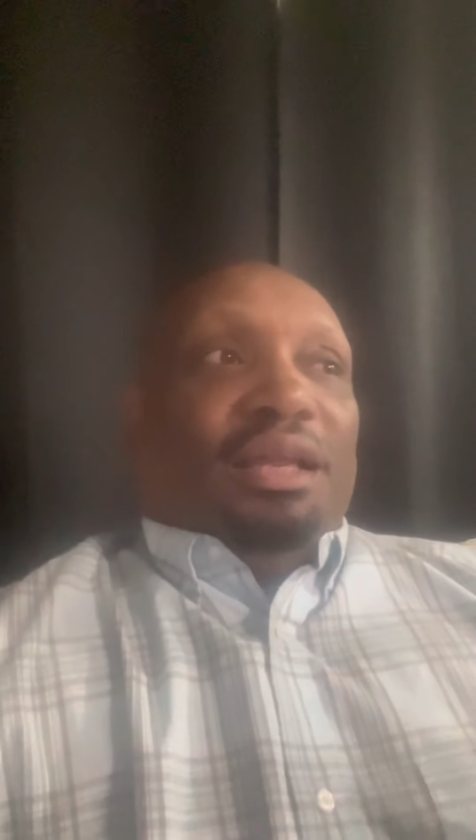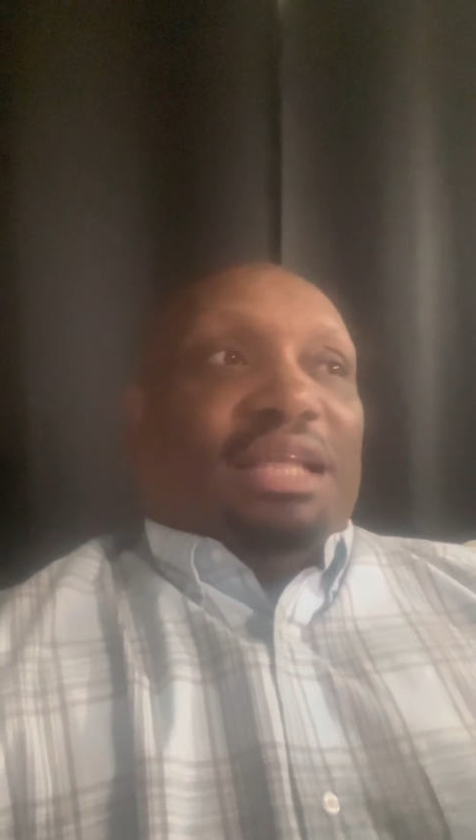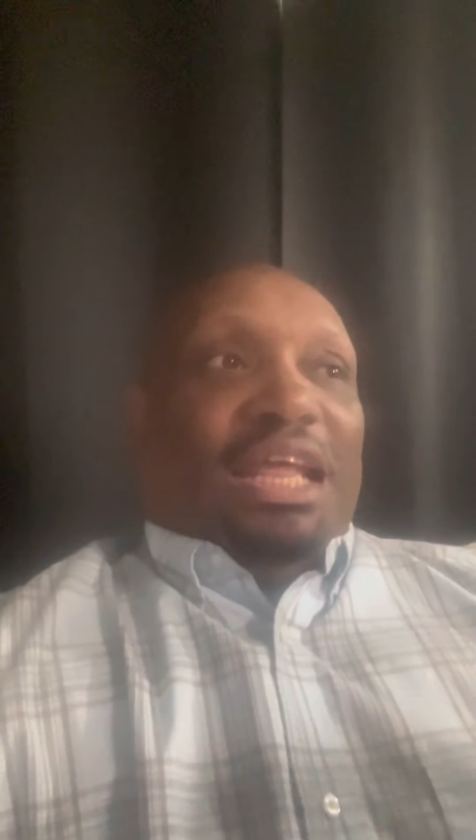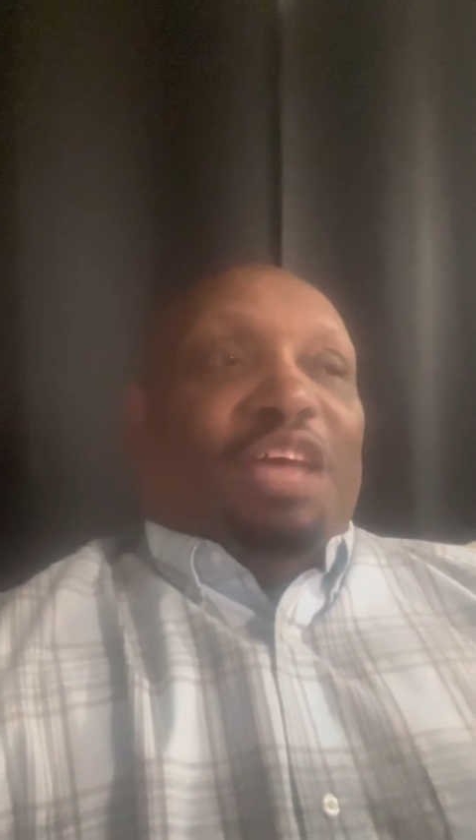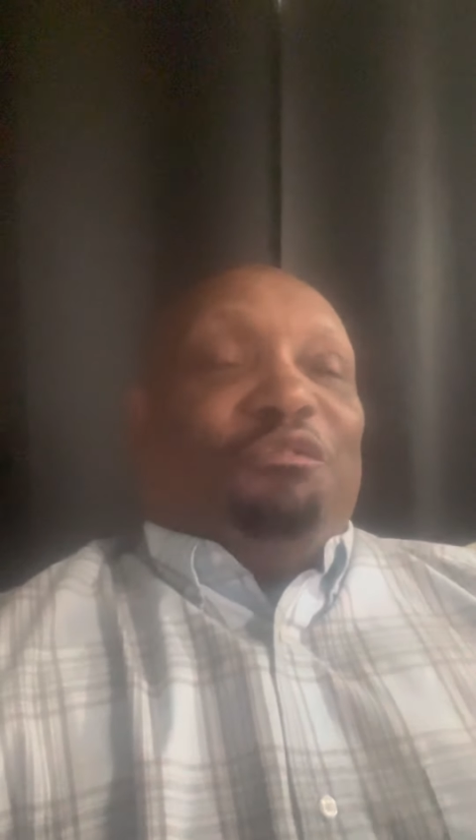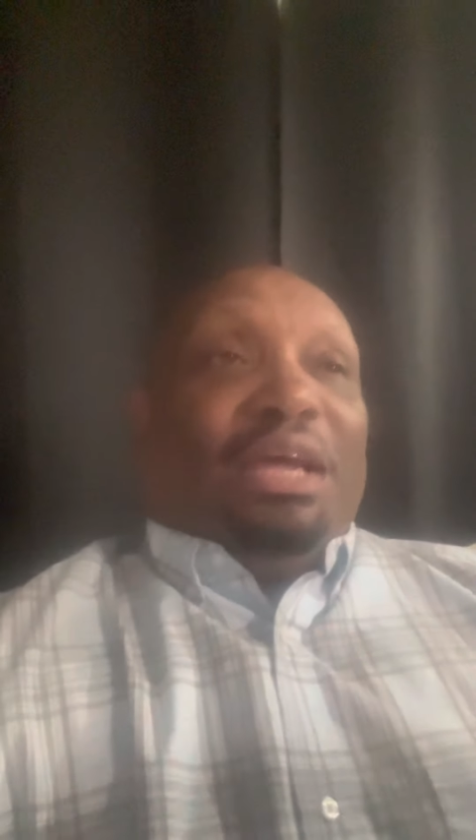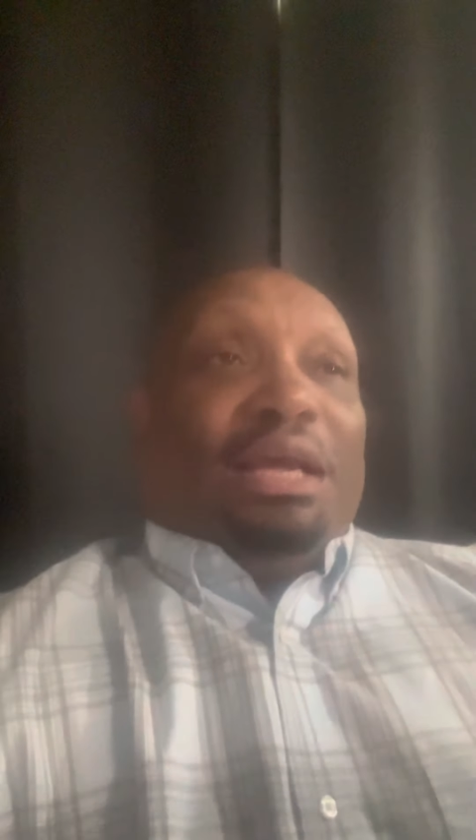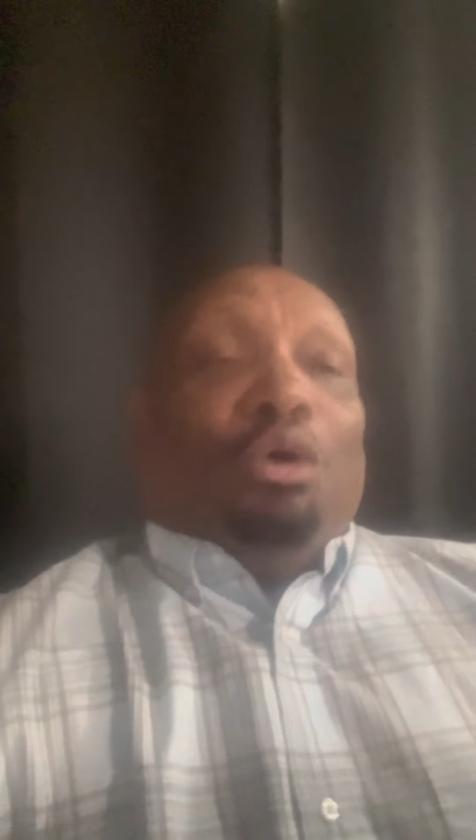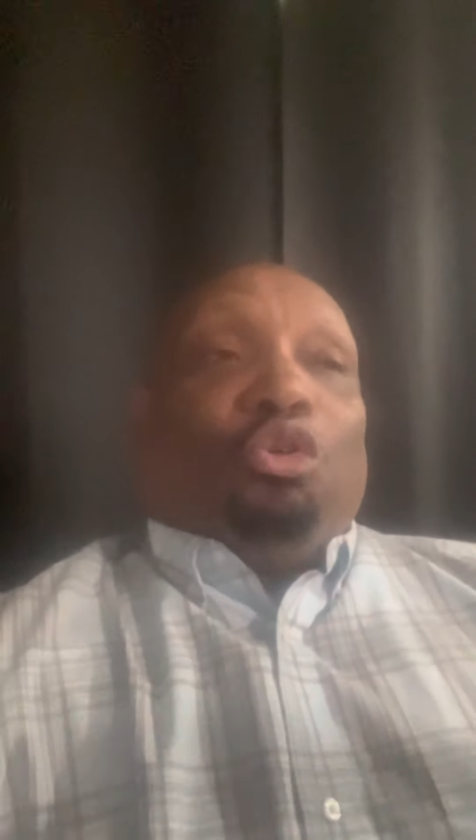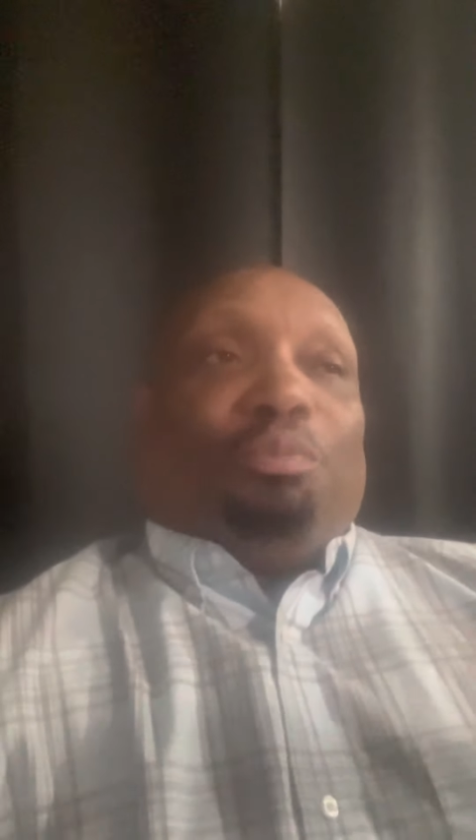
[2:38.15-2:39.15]
That if it
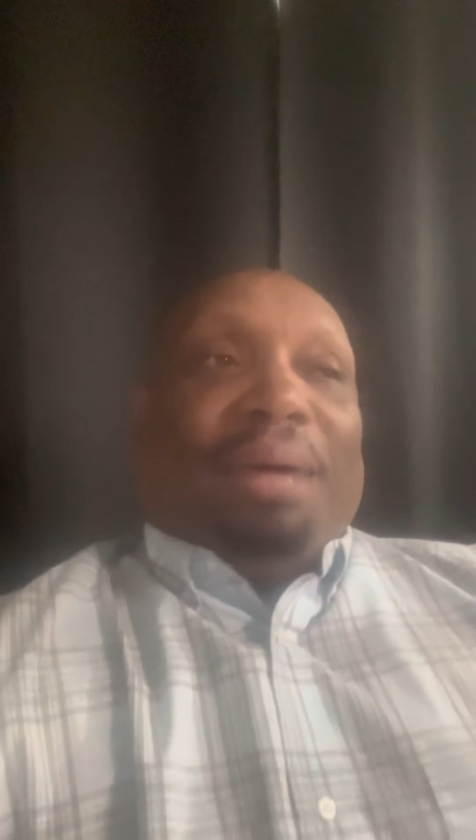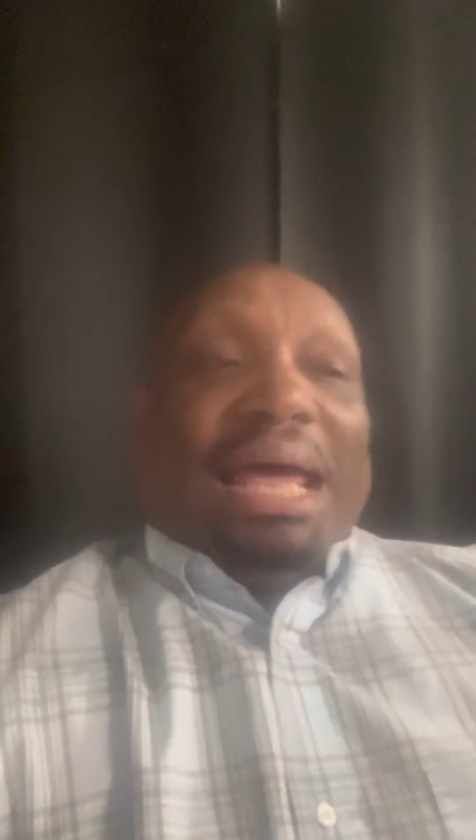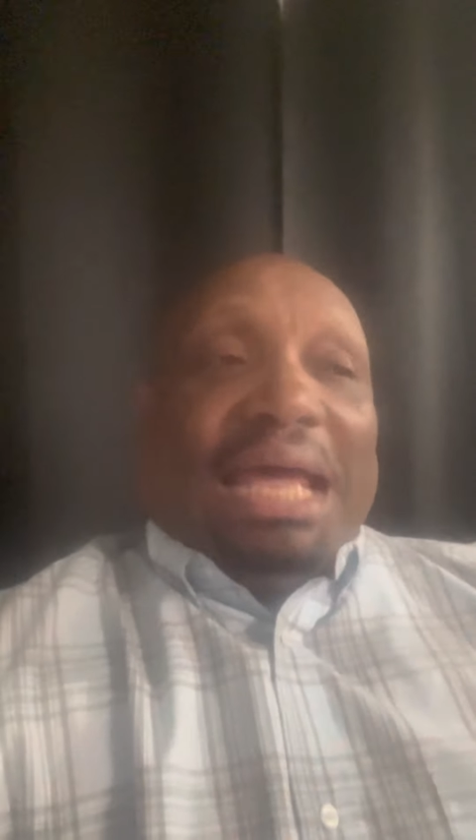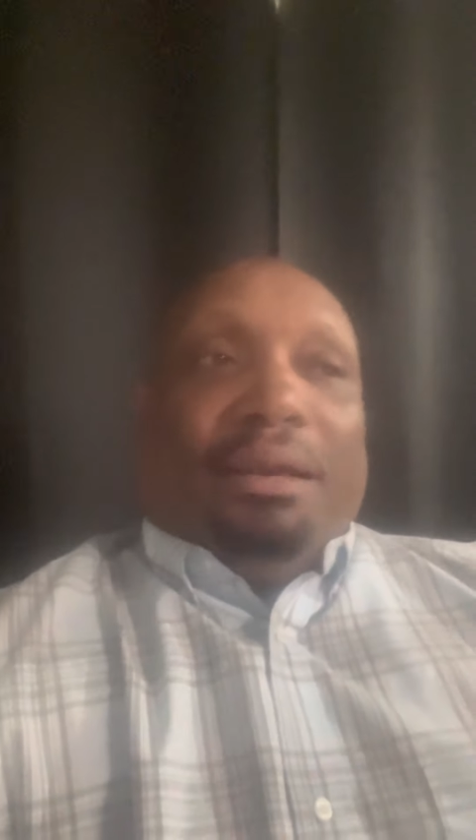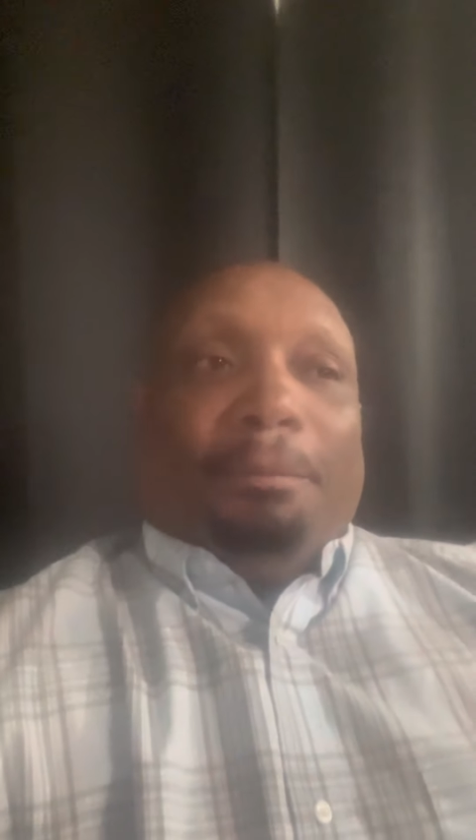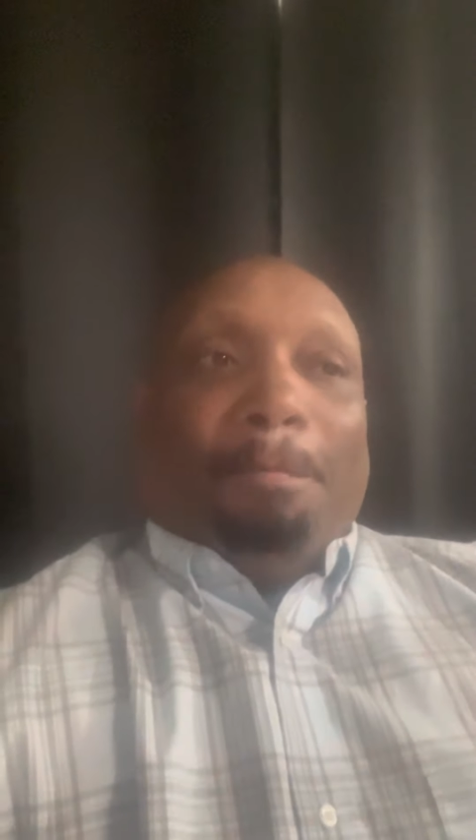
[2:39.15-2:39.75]
goes bad,